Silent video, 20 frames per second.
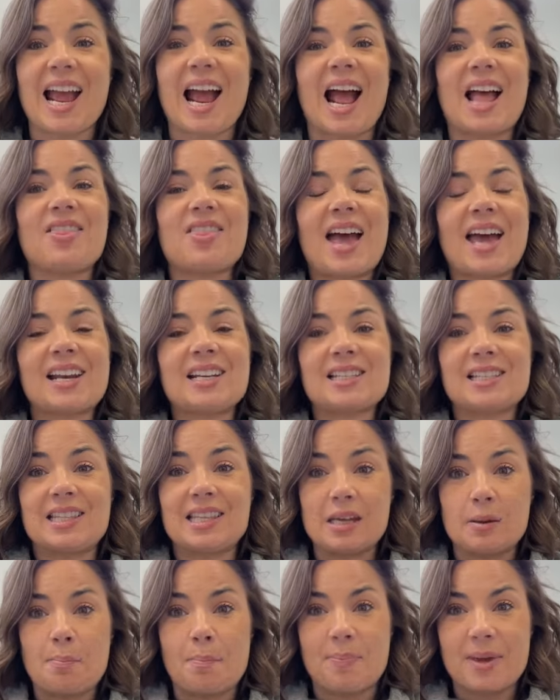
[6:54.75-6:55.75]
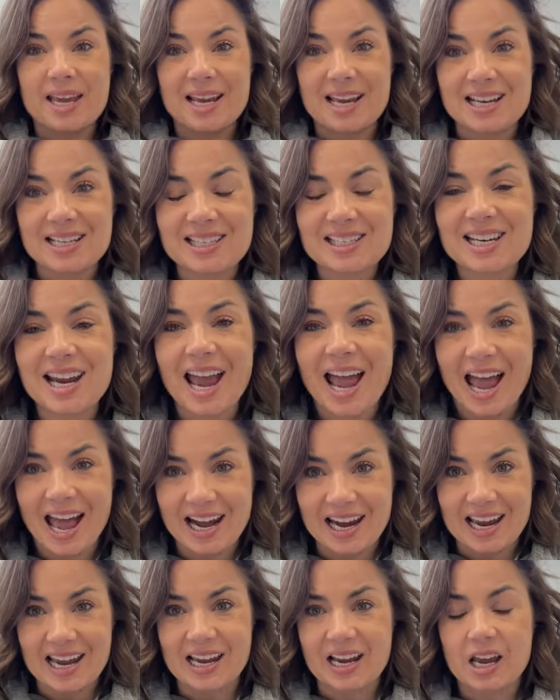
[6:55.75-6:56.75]
and that is the biggest
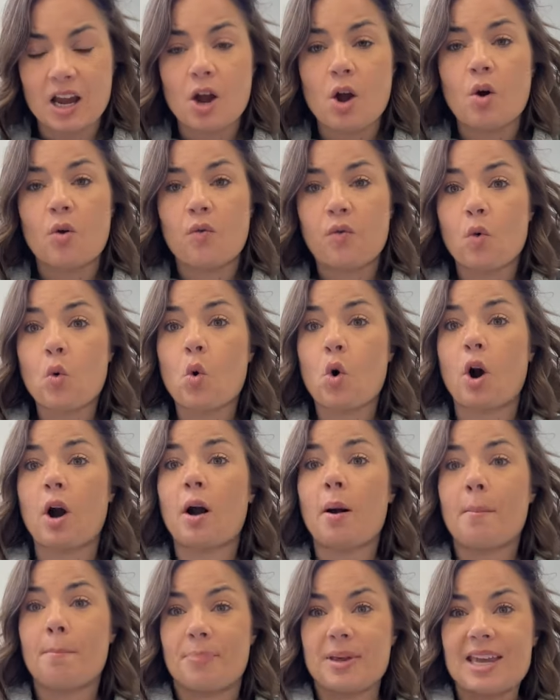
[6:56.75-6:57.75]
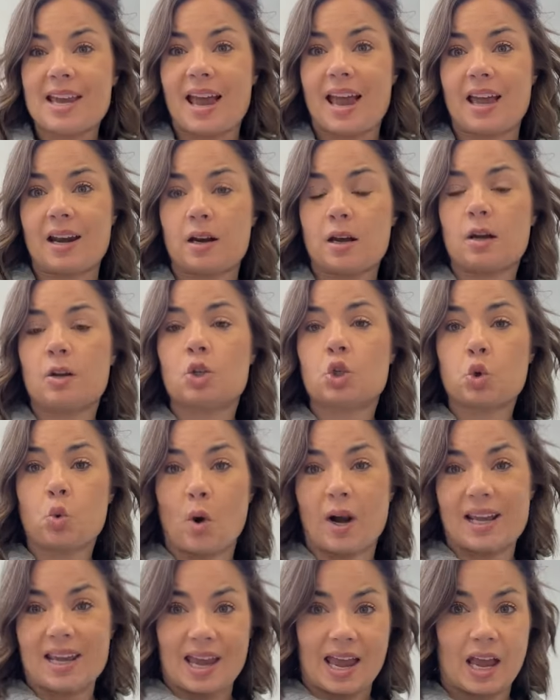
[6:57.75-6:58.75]
headache for
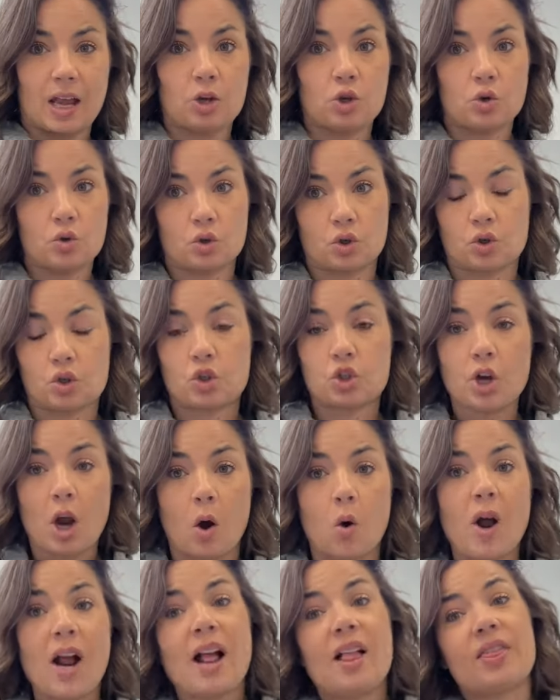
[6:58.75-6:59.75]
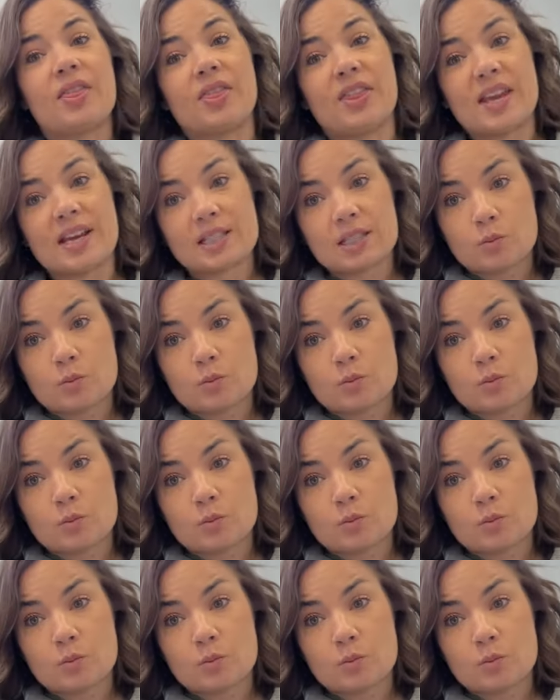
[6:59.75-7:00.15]
BN-20A users. So this